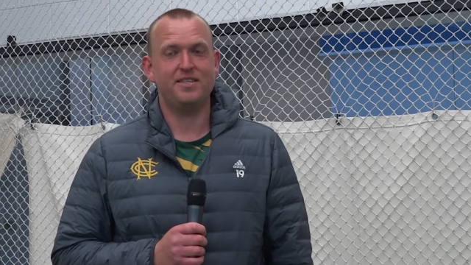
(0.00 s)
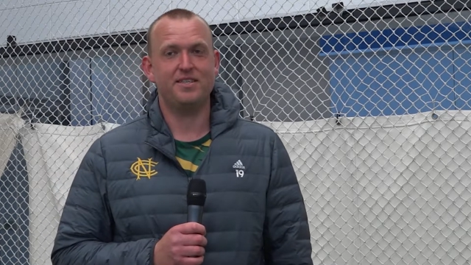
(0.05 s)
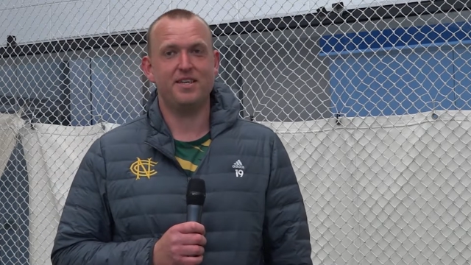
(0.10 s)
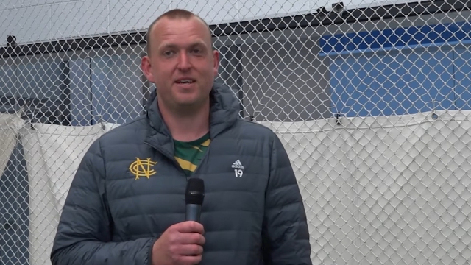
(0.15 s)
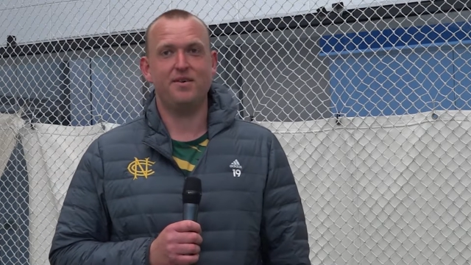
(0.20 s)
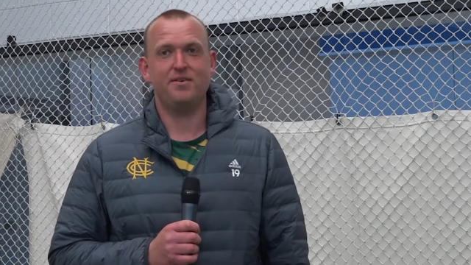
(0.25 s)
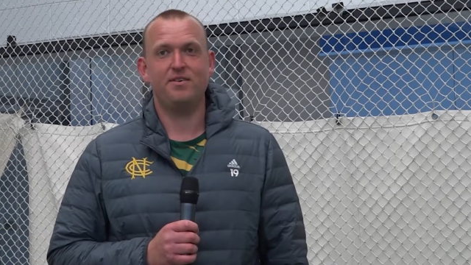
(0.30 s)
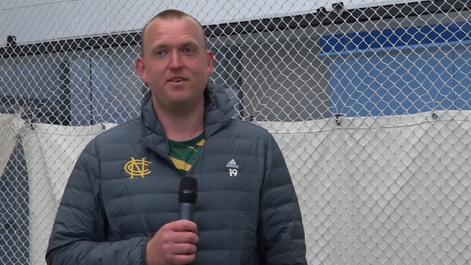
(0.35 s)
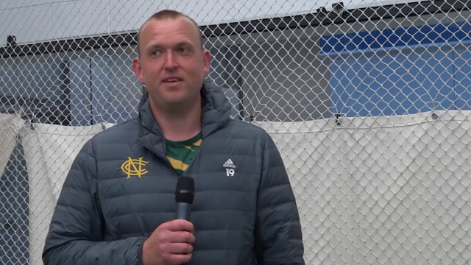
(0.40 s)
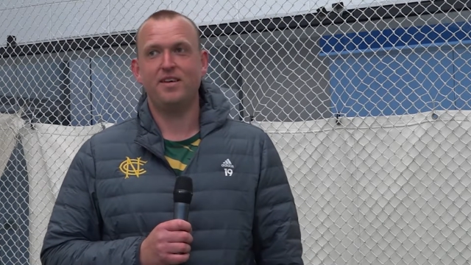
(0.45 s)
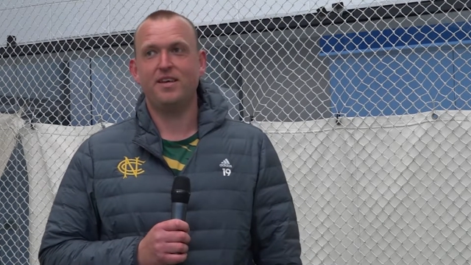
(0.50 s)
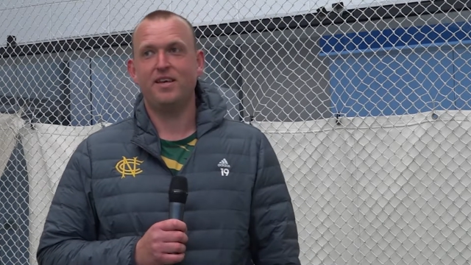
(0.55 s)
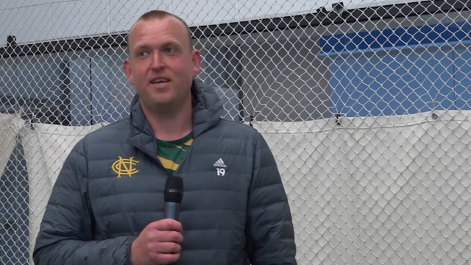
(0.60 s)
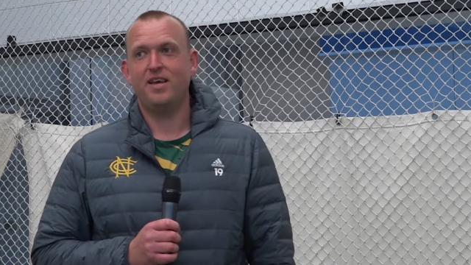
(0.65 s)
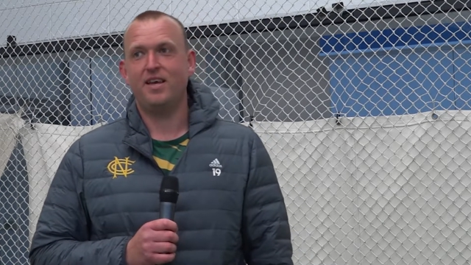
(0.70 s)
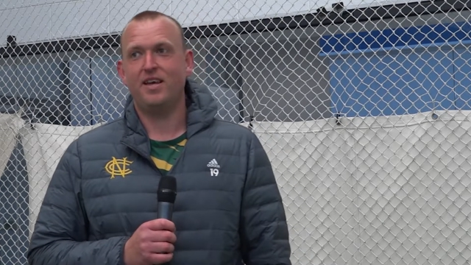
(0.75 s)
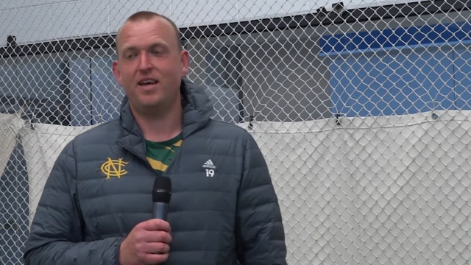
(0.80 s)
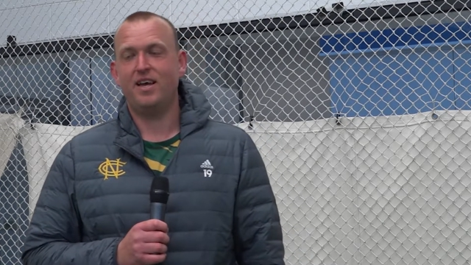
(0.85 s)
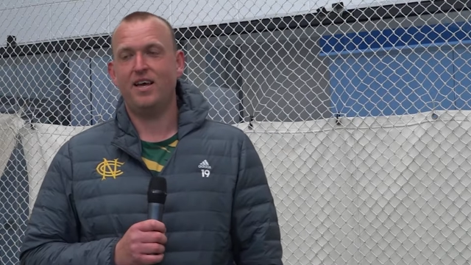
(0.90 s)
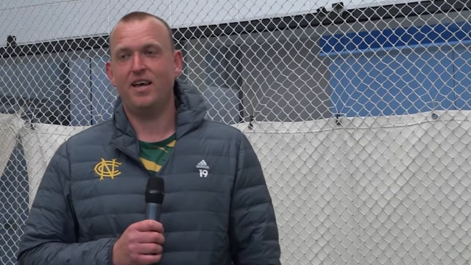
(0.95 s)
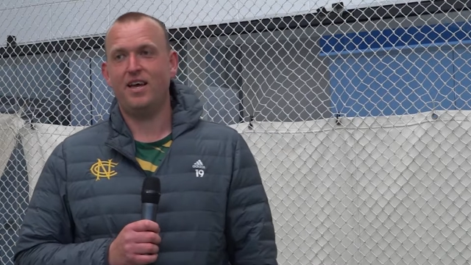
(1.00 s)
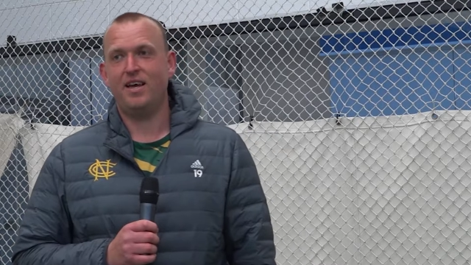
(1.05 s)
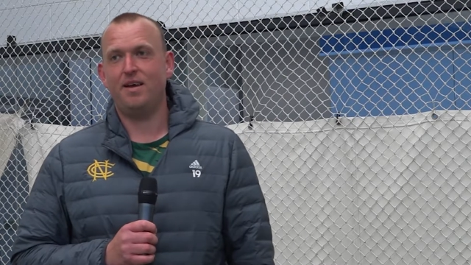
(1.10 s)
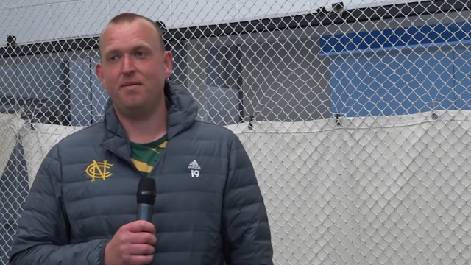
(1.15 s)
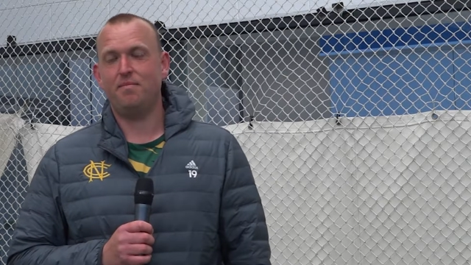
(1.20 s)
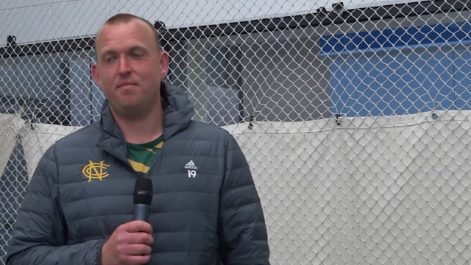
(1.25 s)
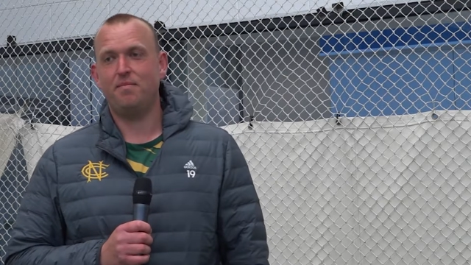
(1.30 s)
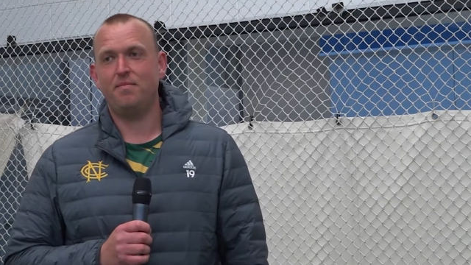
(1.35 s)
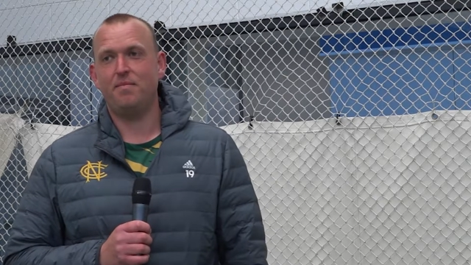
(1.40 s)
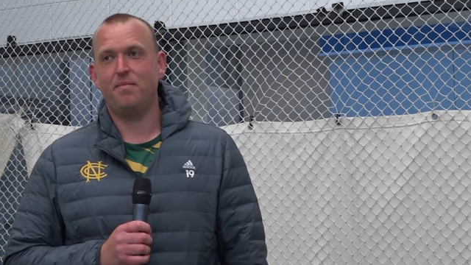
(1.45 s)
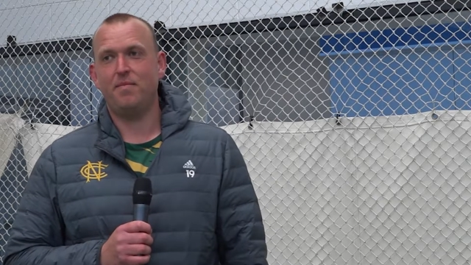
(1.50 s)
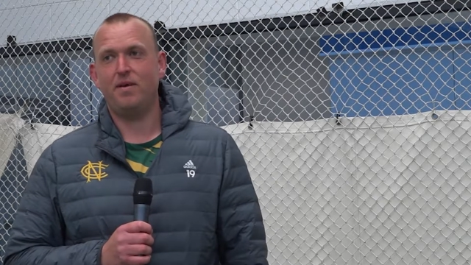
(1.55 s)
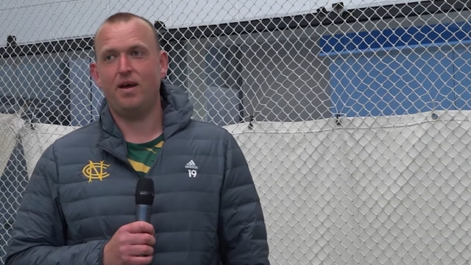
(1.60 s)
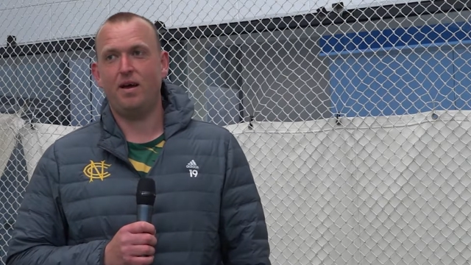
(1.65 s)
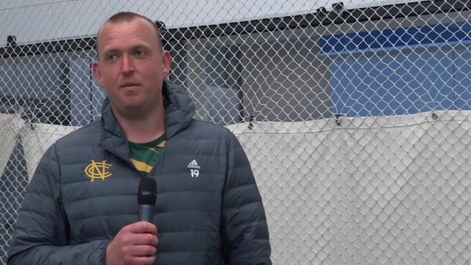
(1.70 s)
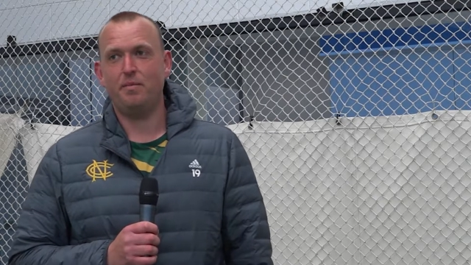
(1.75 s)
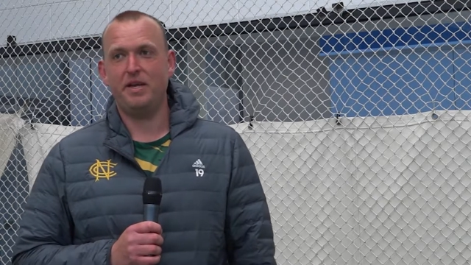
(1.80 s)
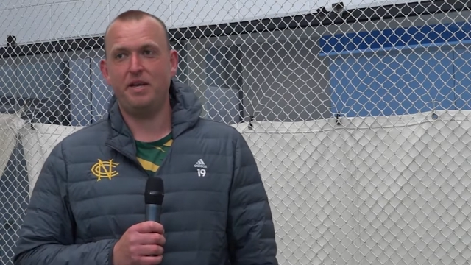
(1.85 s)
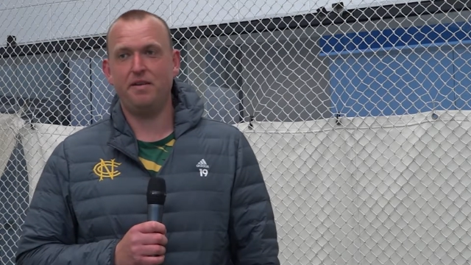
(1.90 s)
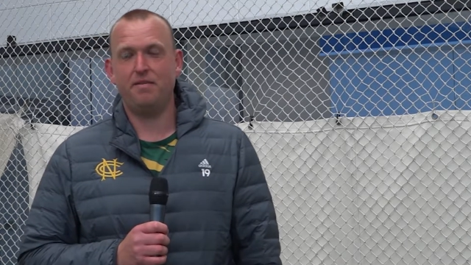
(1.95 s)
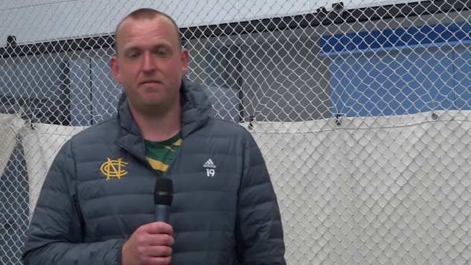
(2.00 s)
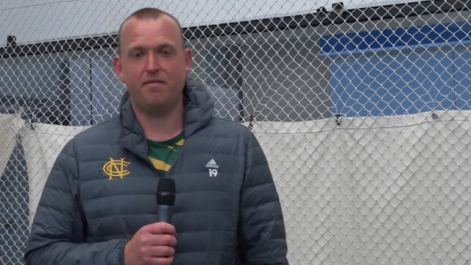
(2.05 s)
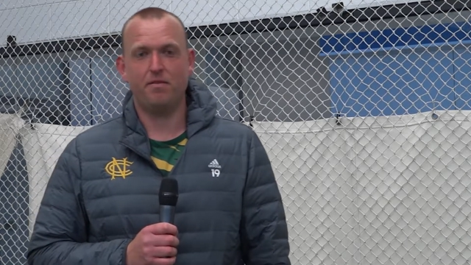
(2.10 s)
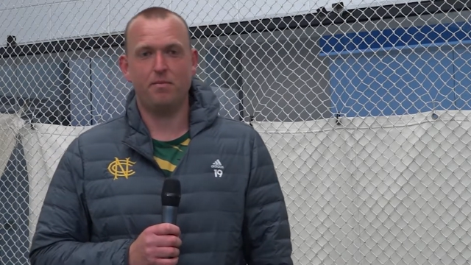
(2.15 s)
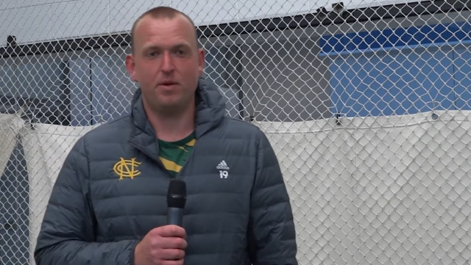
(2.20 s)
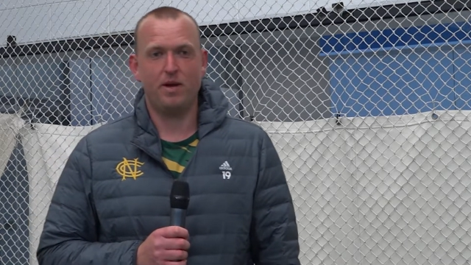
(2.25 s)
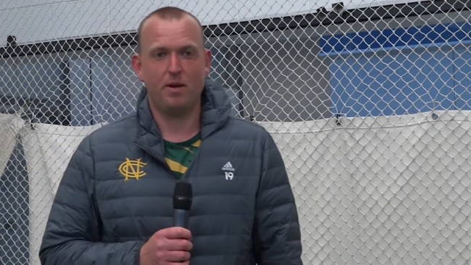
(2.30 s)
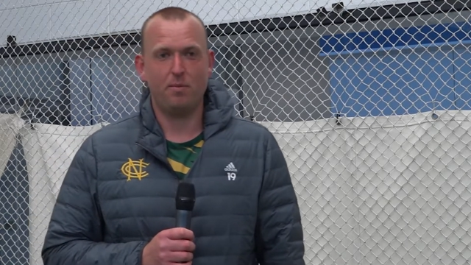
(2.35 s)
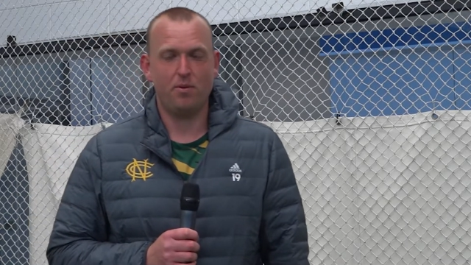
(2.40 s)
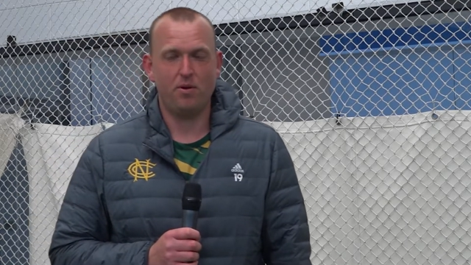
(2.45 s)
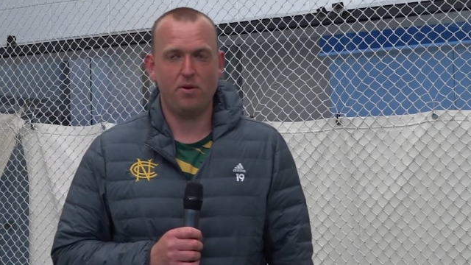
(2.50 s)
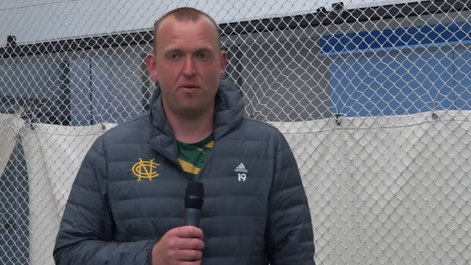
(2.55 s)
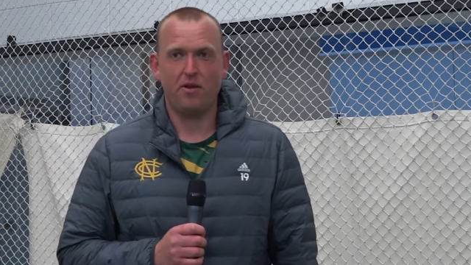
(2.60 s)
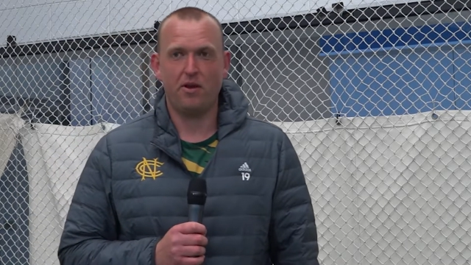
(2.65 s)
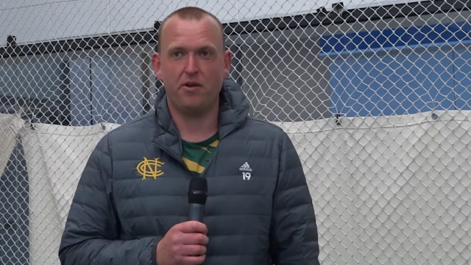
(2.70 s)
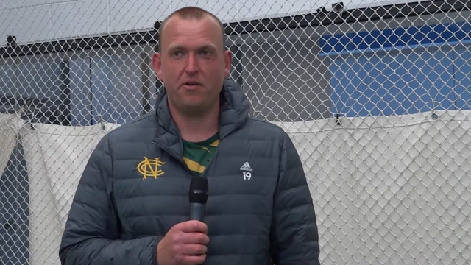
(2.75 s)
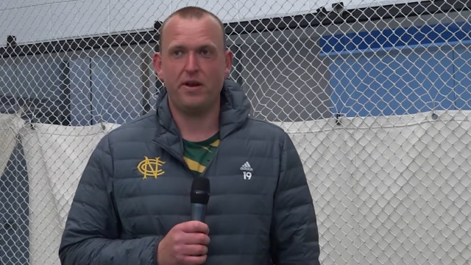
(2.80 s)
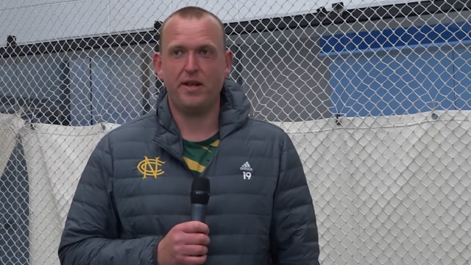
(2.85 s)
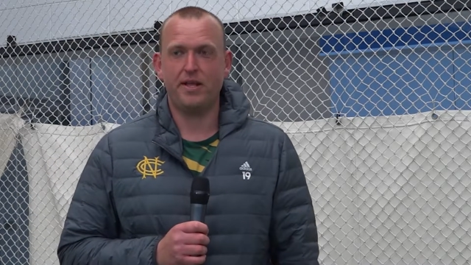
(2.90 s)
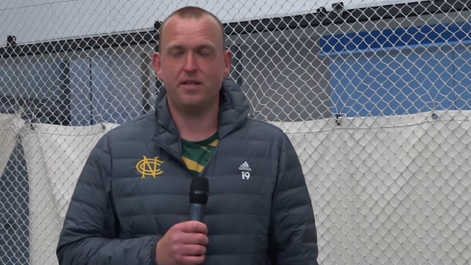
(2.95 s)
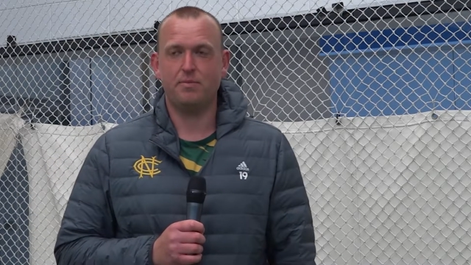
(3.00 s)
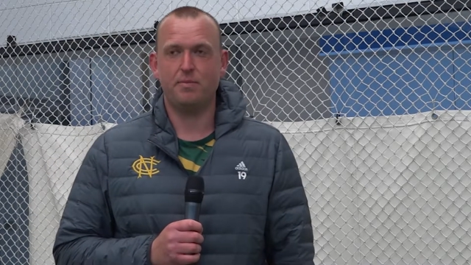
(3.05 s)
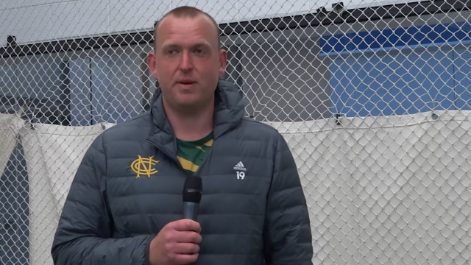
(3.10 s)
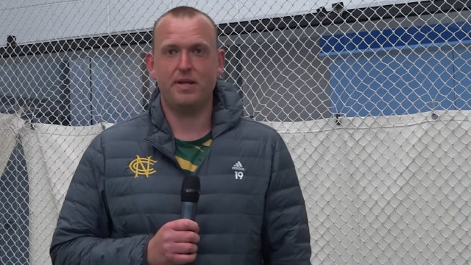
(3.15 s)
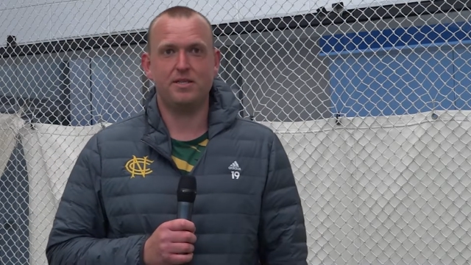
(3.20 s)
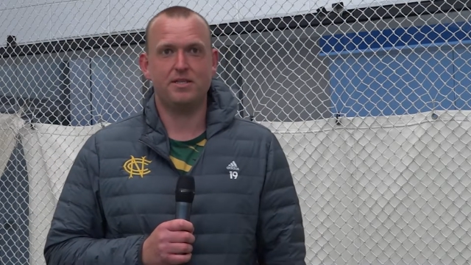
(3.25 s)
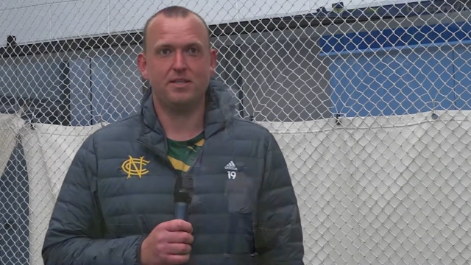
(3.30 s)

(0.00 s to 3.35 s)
So, um, I mean, from my point of view, credit to Ben